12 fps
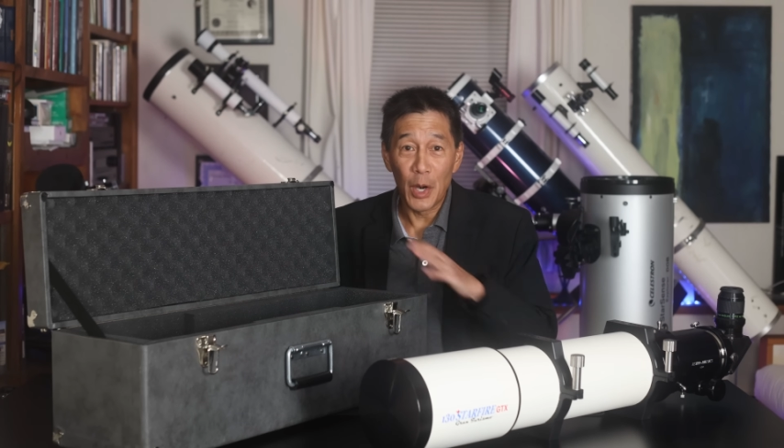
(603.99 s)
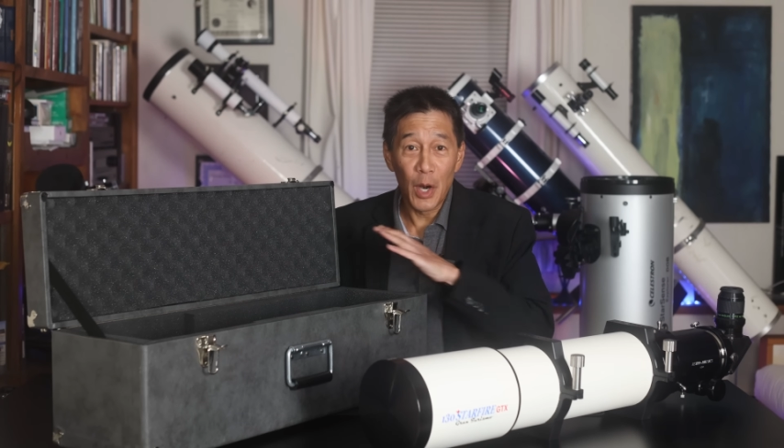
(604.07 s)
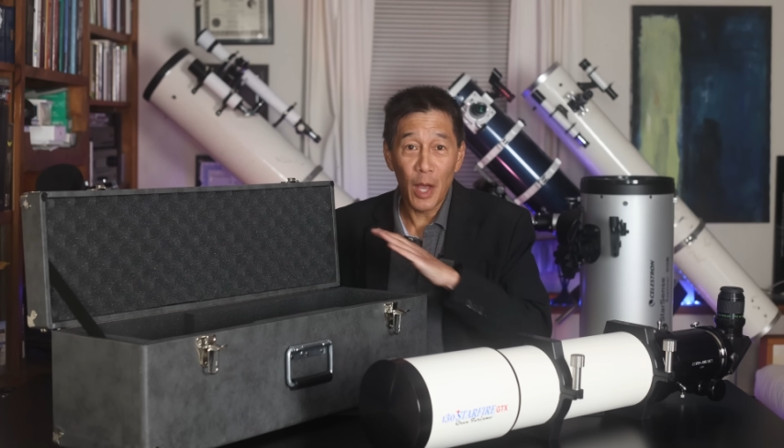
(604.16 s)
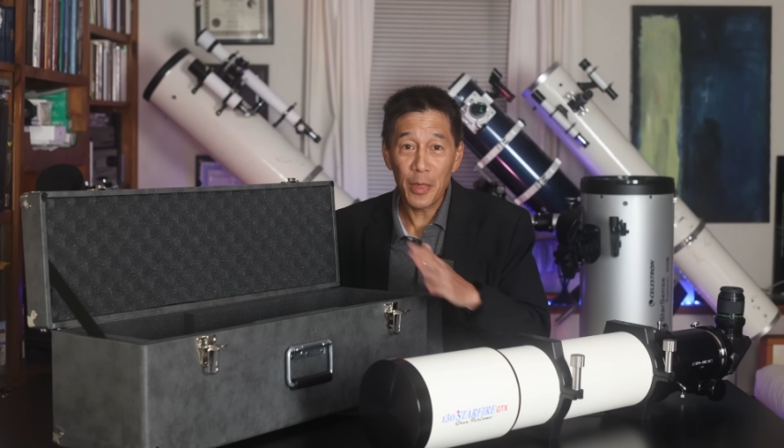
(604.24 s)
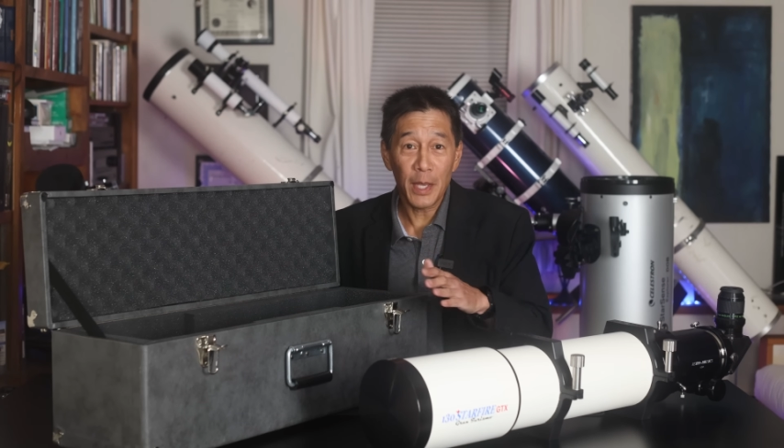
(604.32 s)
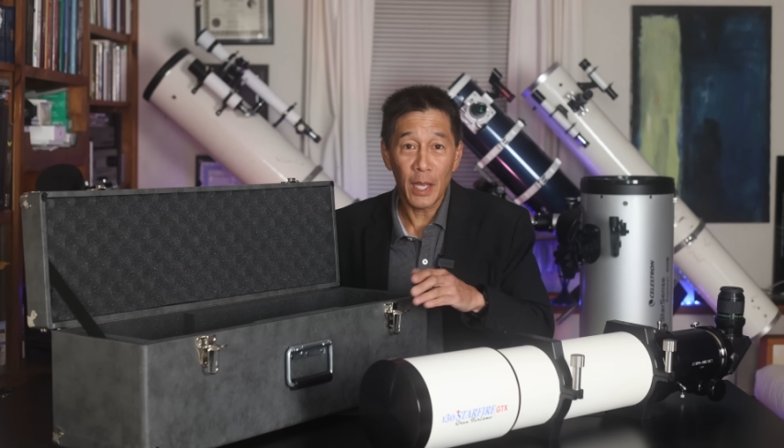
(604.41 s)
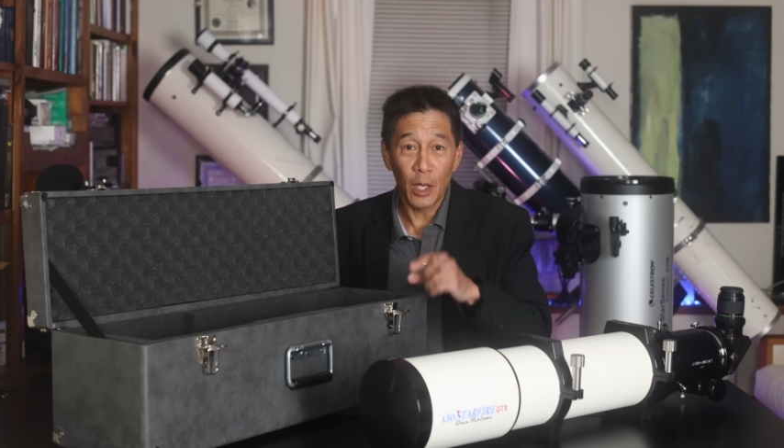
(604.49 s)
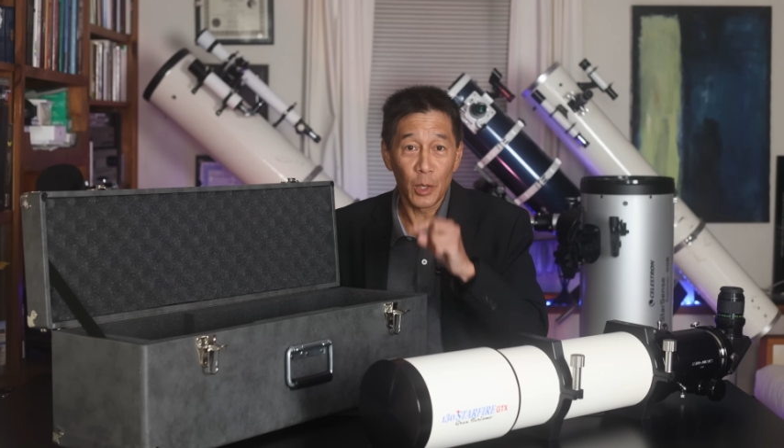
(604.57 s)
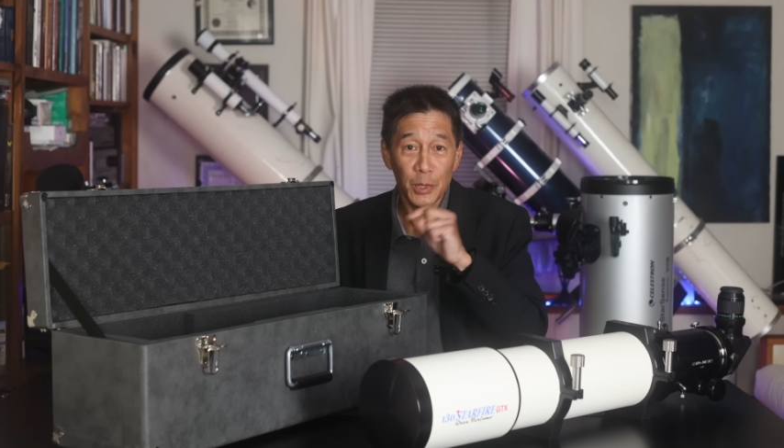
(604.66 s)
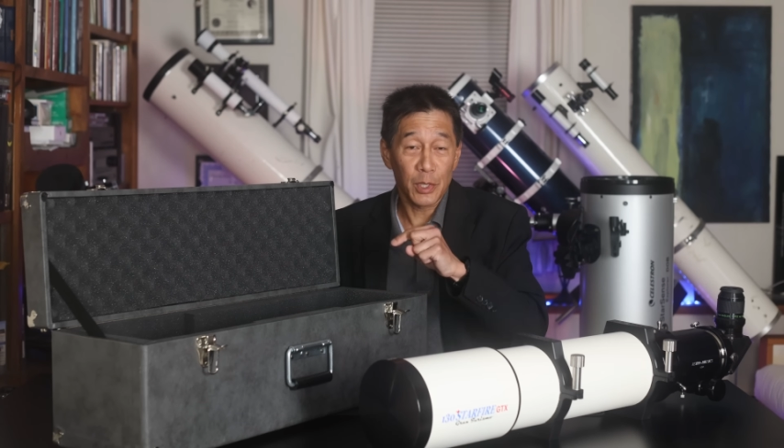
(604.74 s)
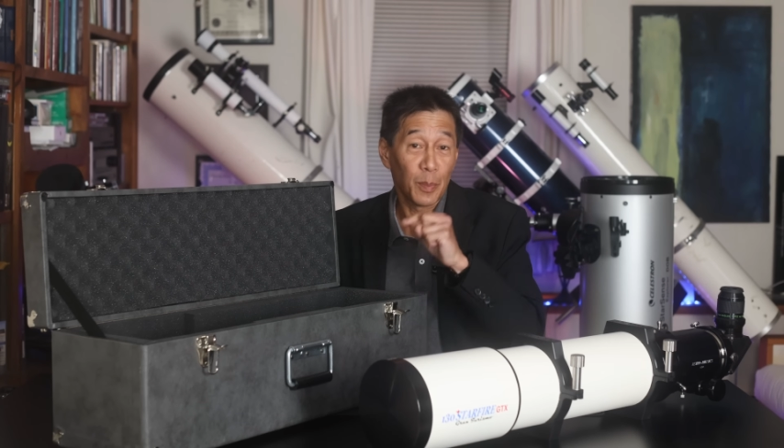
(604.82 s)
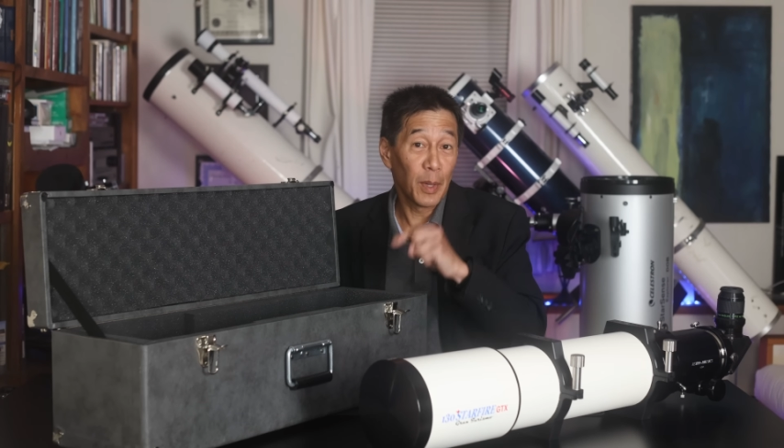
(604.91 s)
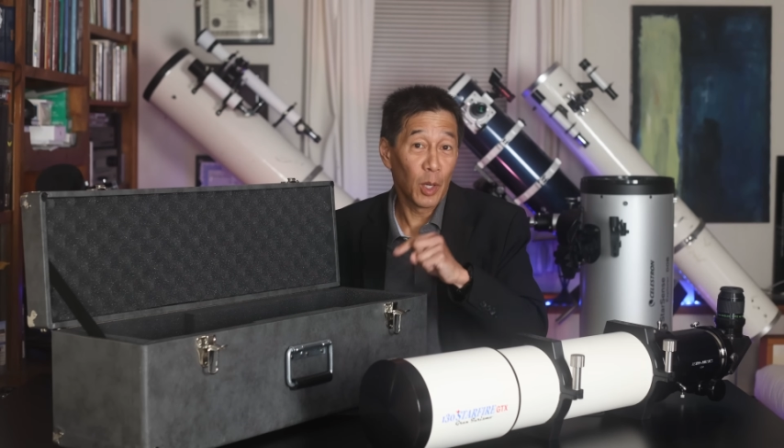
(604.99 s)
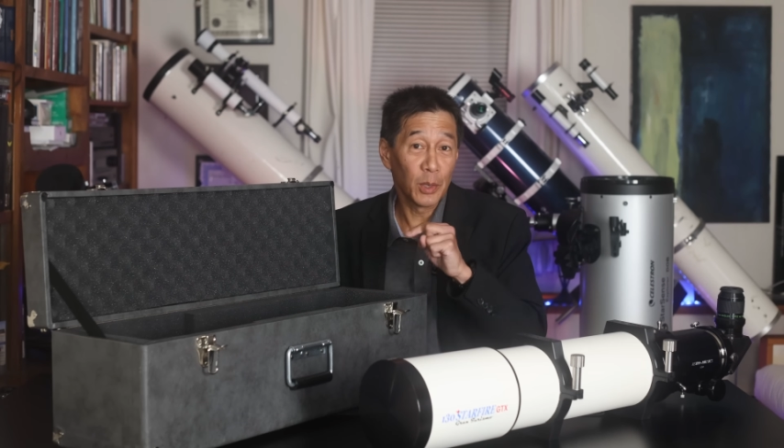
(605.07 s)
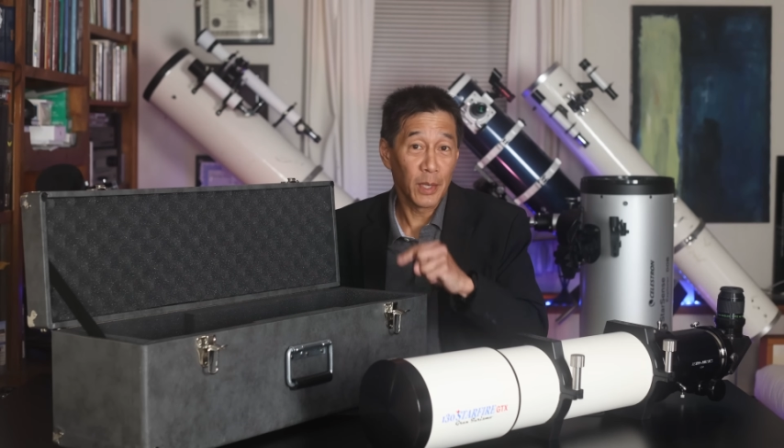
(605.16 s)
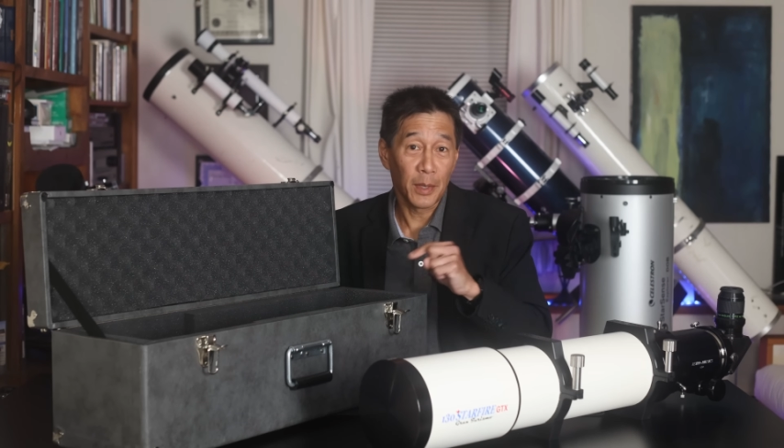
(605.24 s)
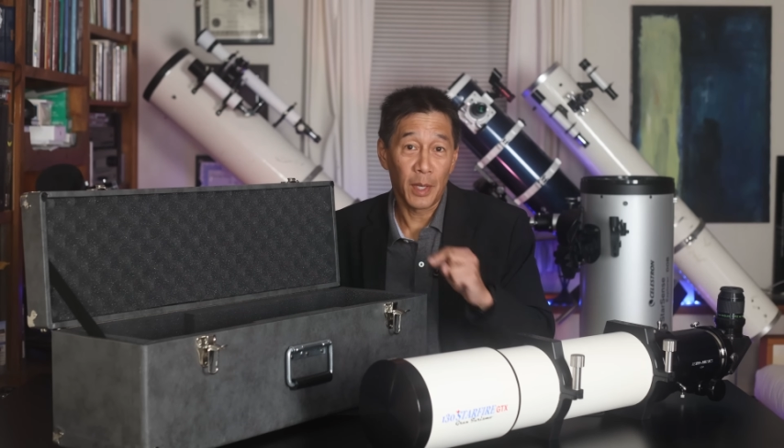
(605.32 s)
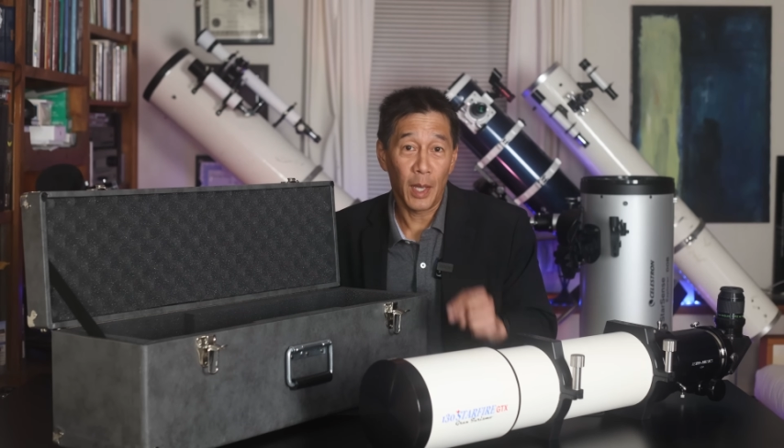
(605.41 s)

Nothing else smells like